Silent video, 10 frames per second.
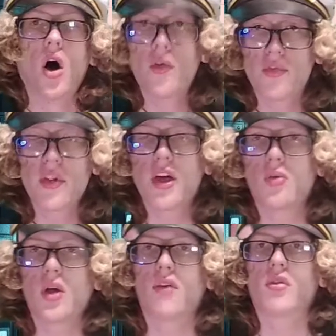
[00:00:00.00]
Hopefully
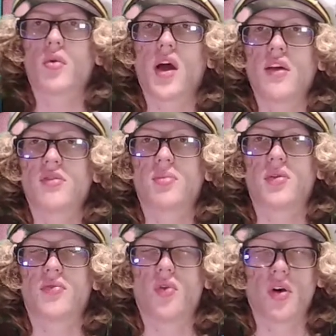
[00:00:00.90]
we have arrived
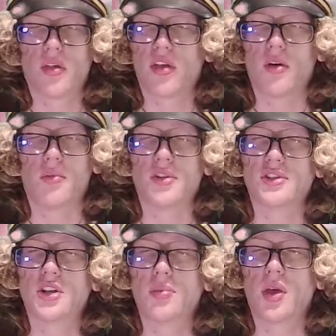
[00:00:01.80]
before them. The
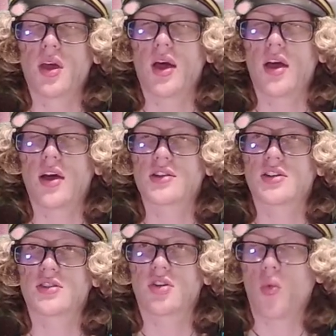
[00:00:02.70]
CPAS
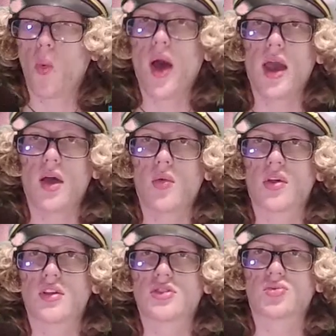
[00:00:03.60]
has a way
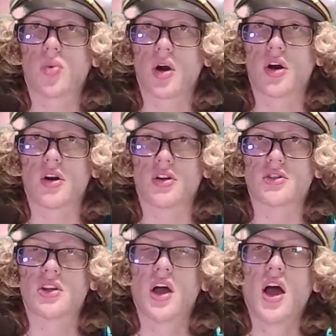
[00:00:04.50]
with its
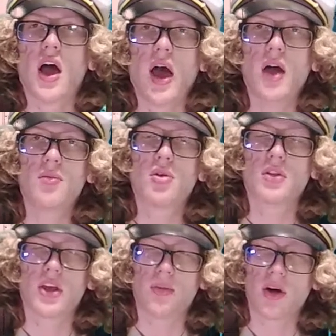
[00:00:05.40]
words. Admiral
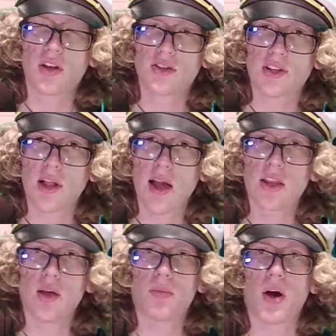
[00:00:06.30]
Leba, does the
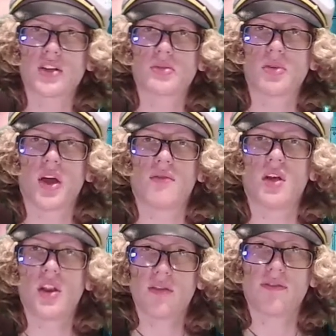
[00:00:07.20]
Lactate possibly have
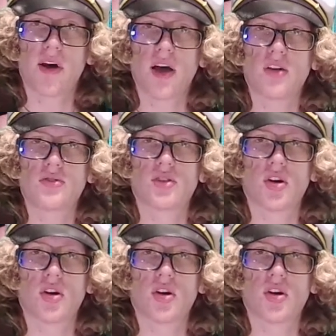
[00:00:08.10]
any files